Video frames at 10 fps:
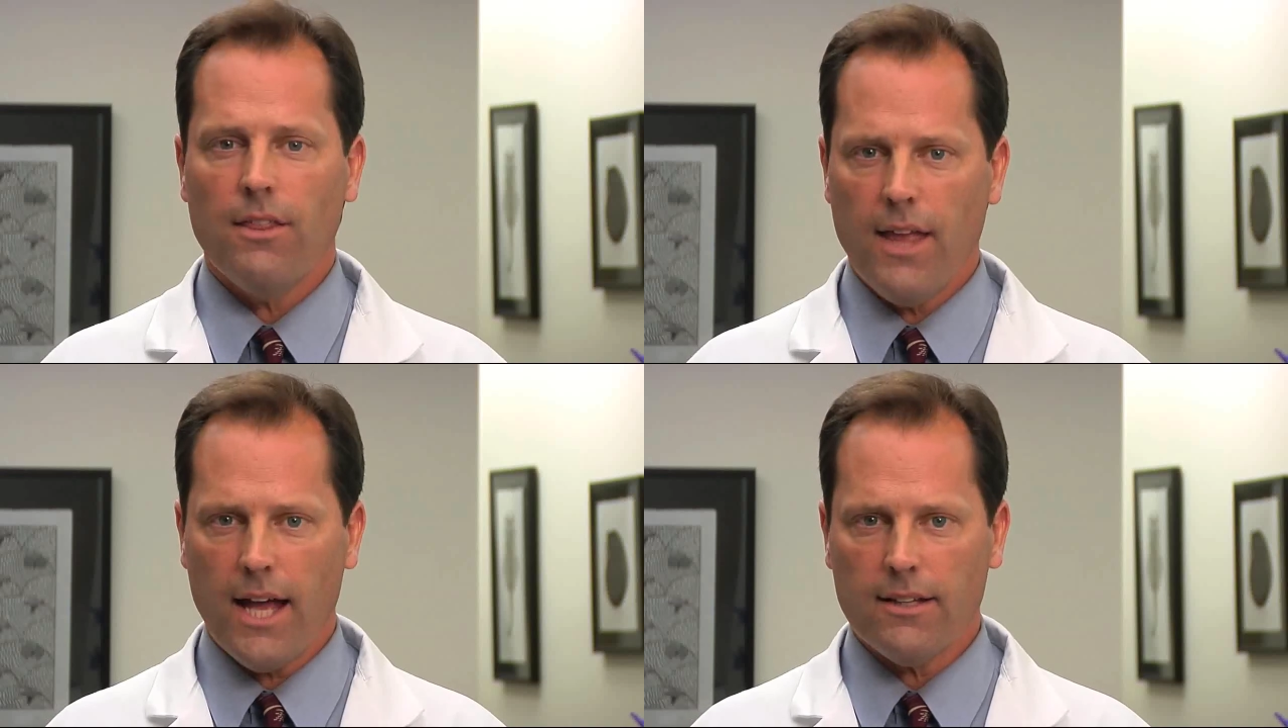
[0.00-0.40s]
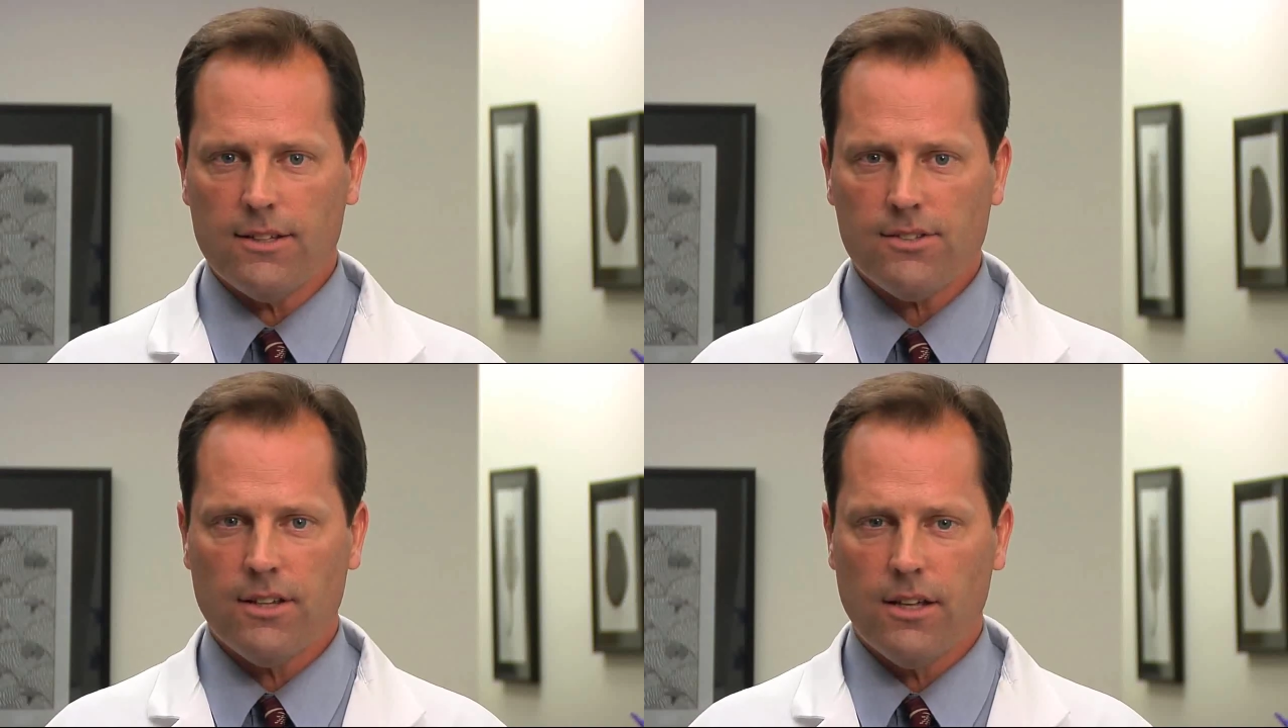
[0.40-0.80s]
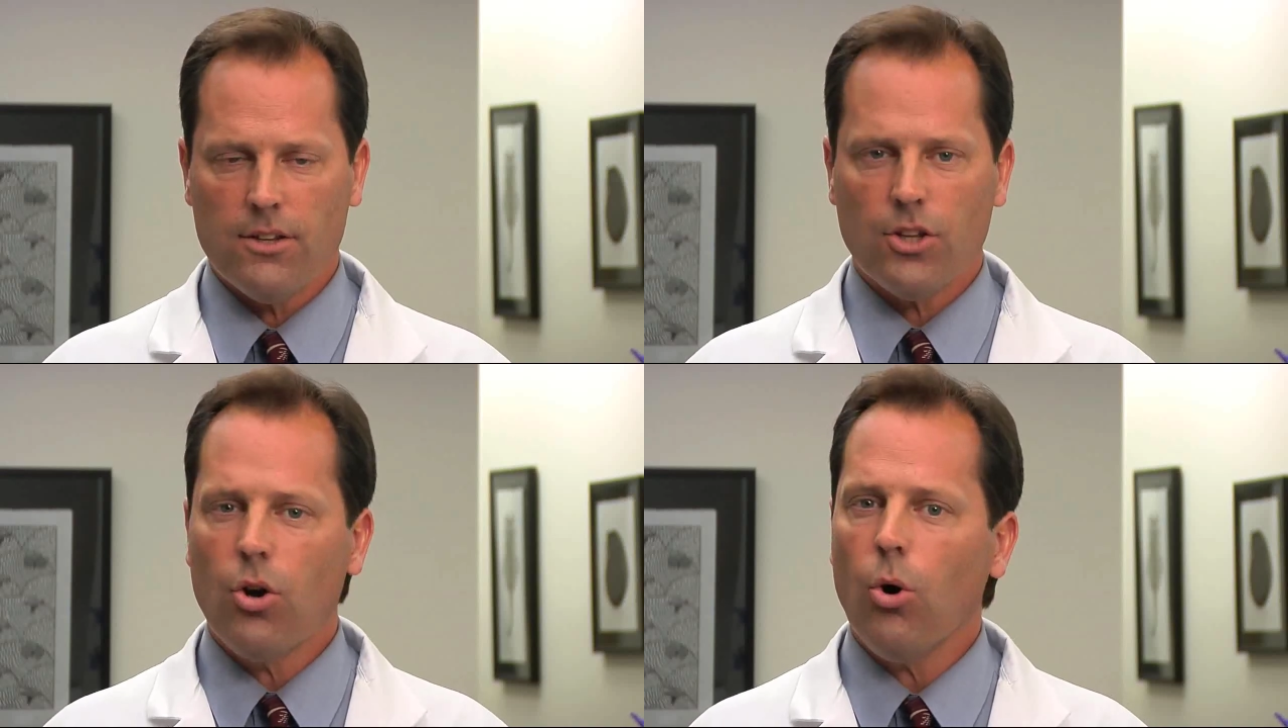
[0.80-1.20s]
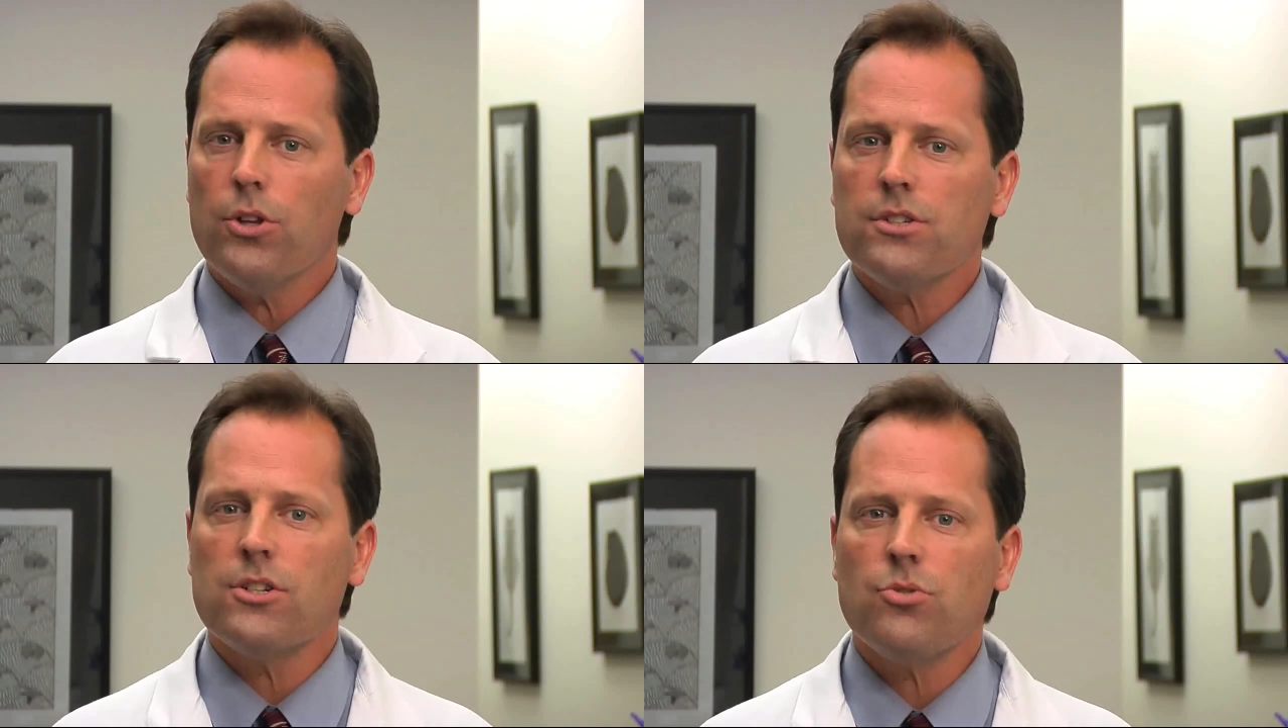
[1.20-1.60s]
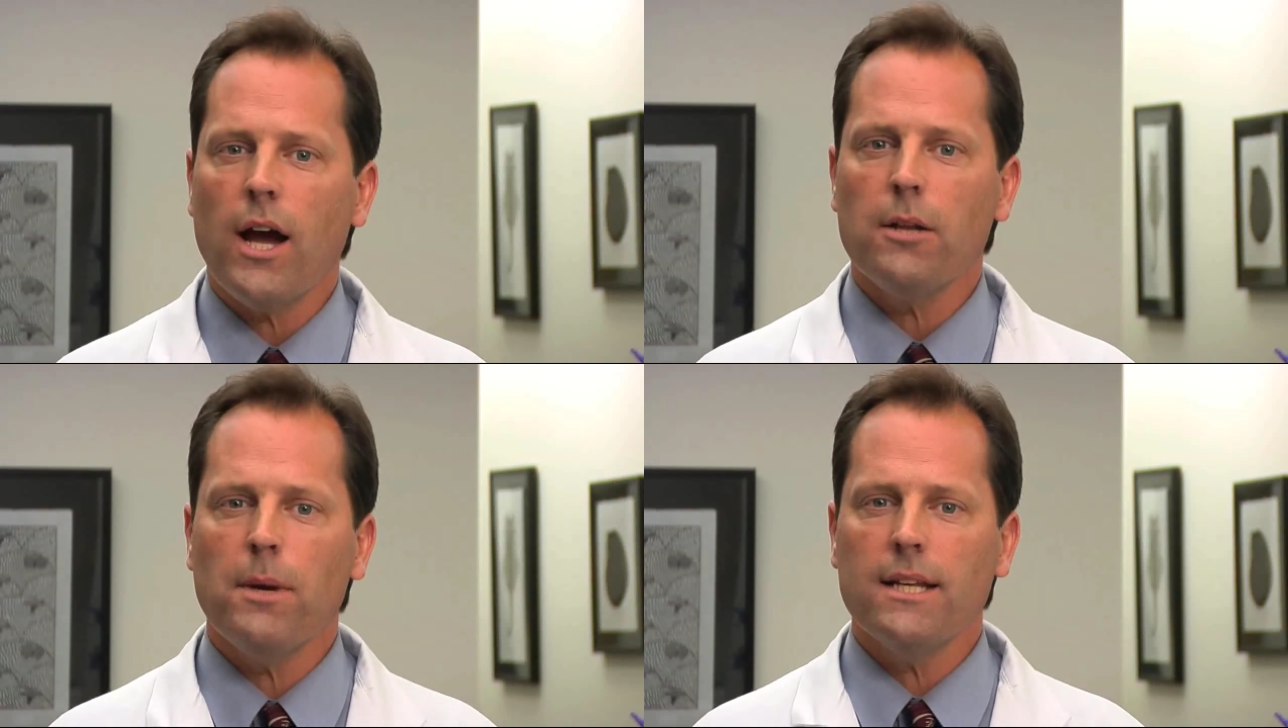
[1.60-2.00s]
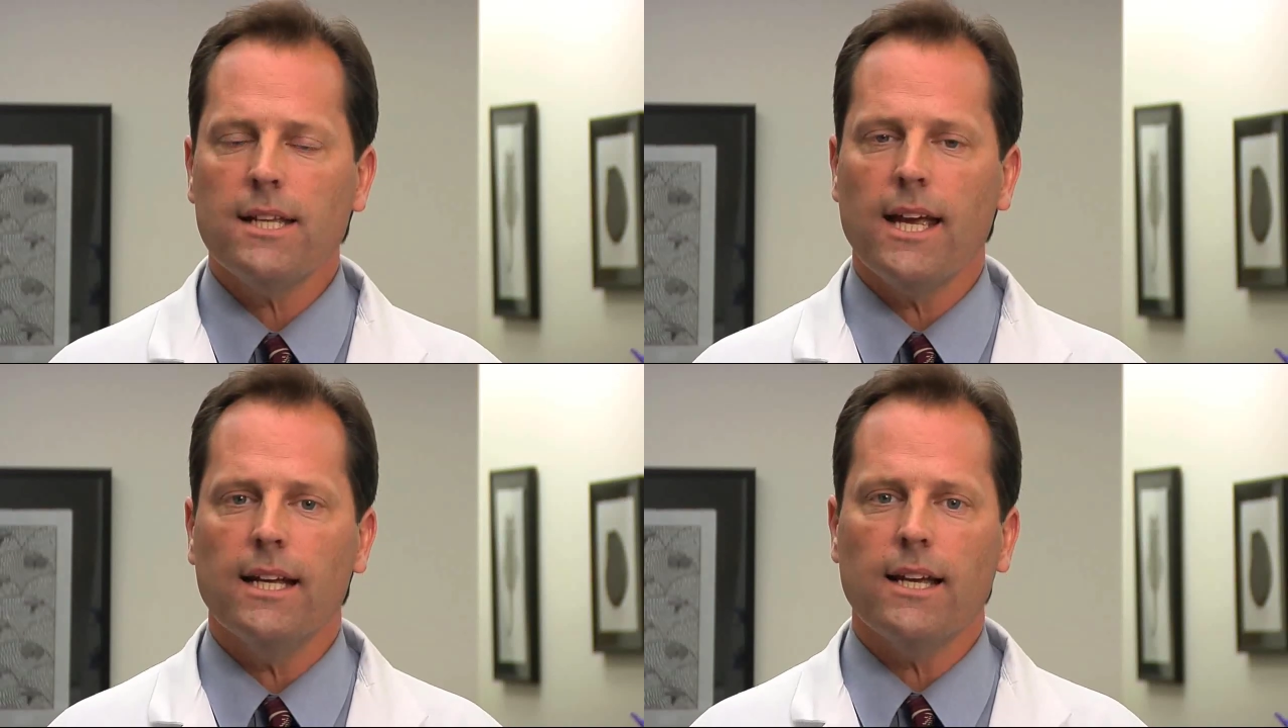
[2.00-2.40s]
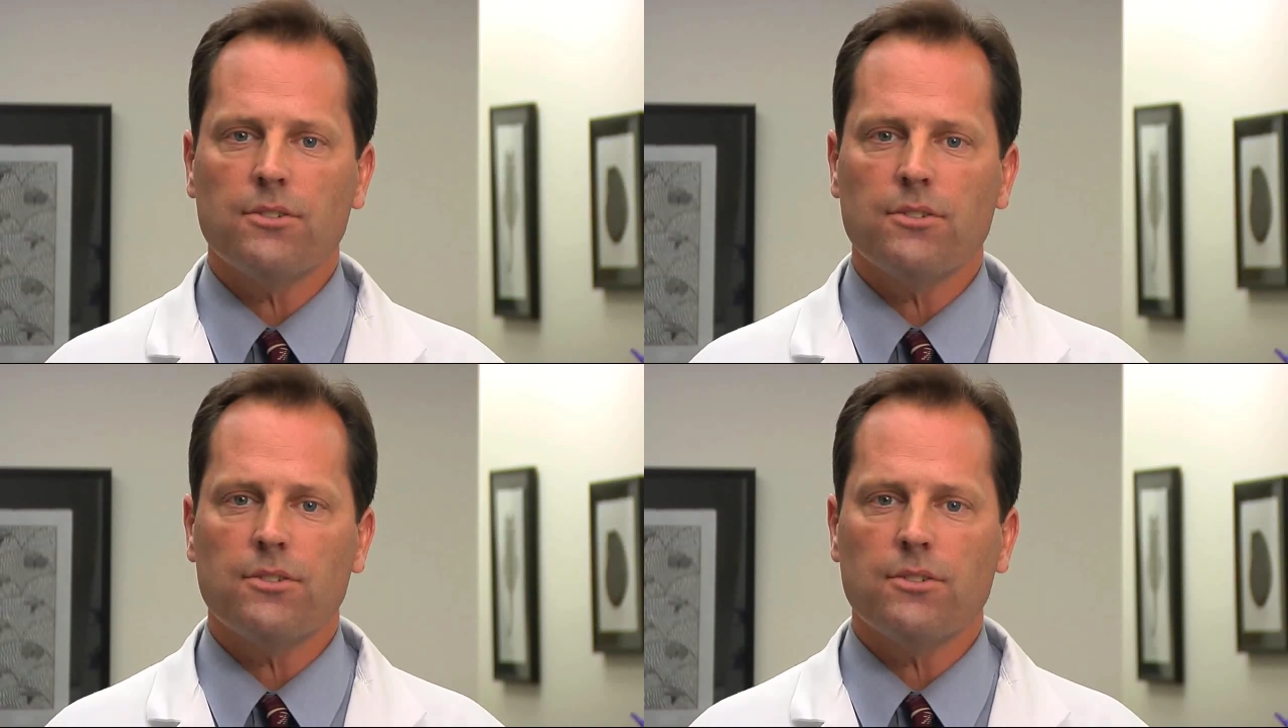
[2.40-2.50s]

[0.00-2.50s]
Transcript: That is, the goal is to try to maintain